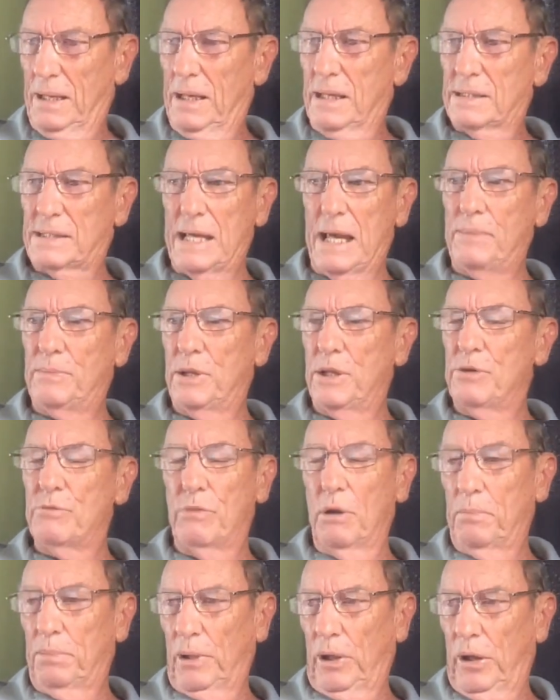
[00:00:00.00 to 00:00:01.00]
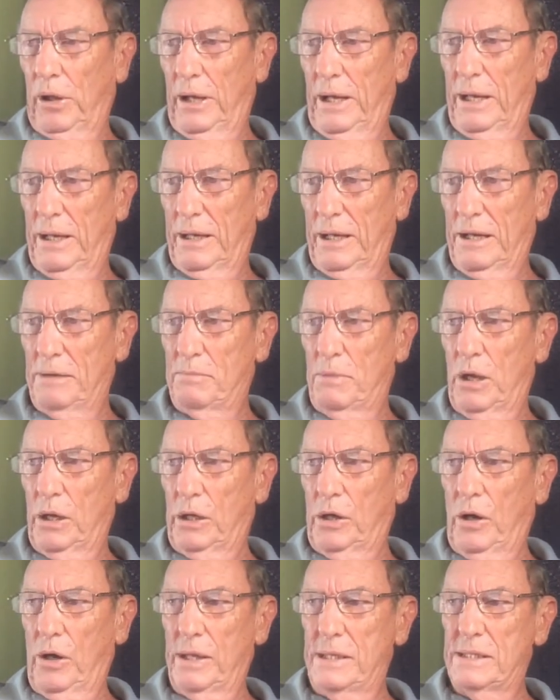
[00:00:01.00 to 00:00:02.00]
Sam didn't reply, and my
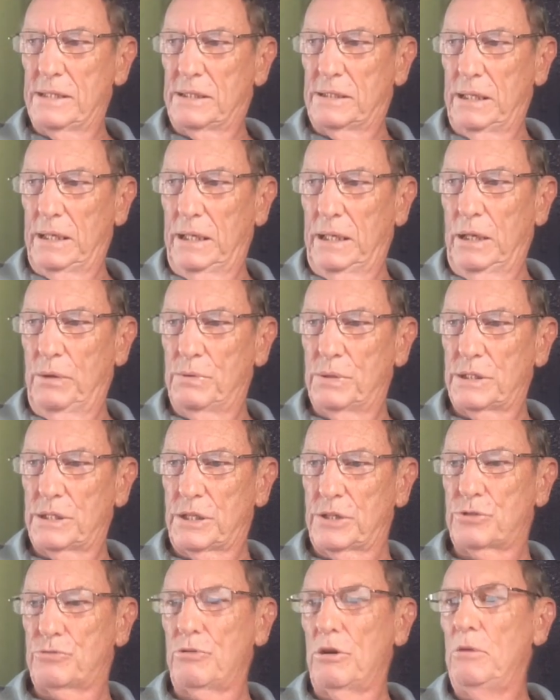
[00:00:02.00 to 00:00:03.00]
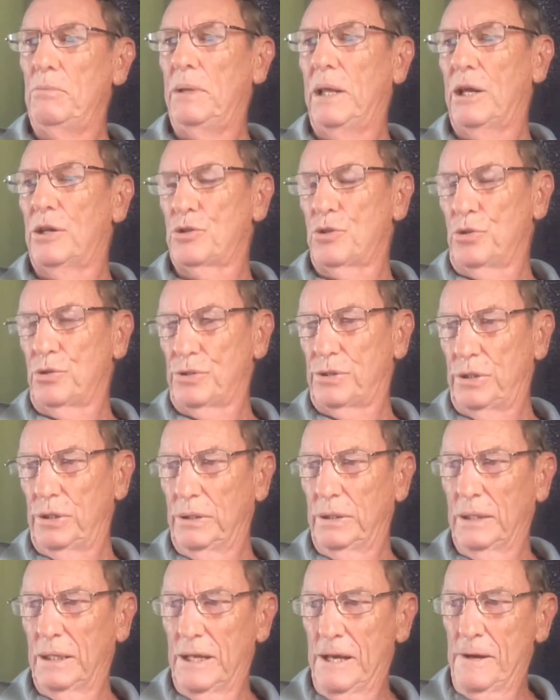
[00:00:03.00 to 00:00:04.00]
guidance said he was extremely
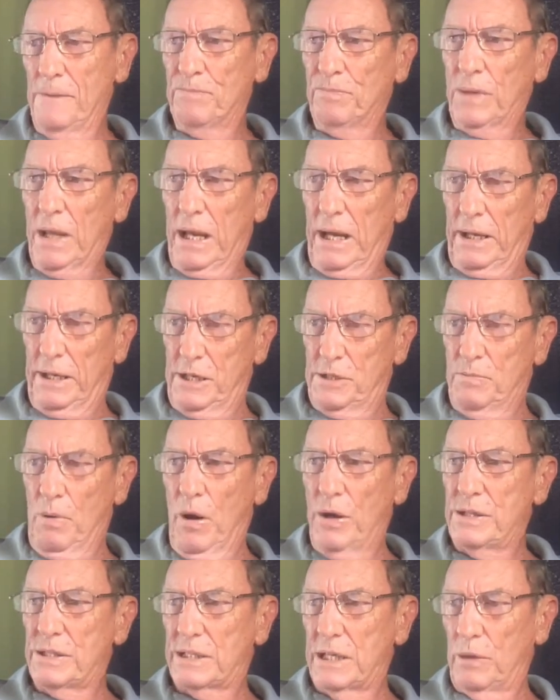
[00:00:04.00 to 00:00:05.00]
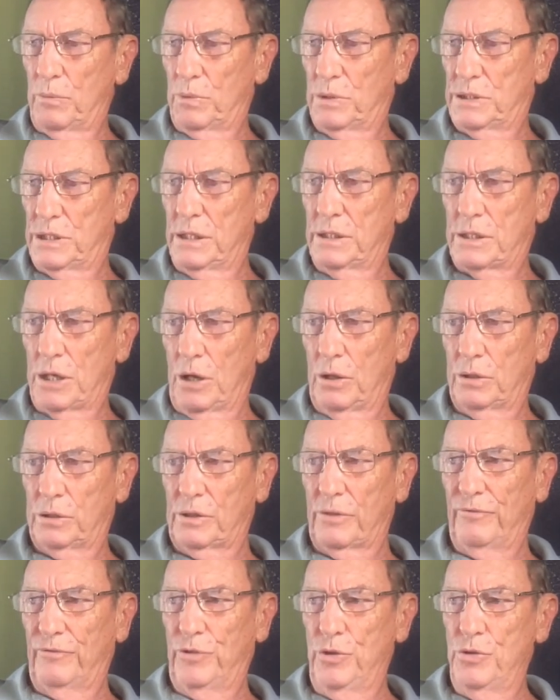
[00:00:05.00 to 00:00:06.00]
exhausted and his mindset was in total
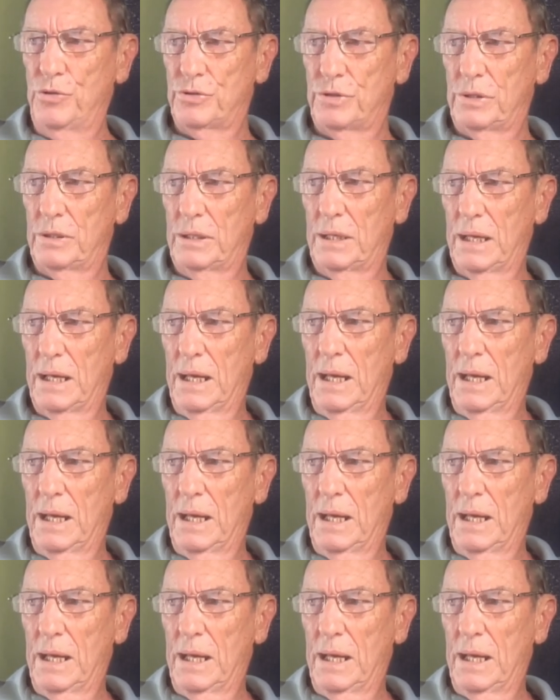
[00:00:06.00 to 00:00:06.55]
confusion.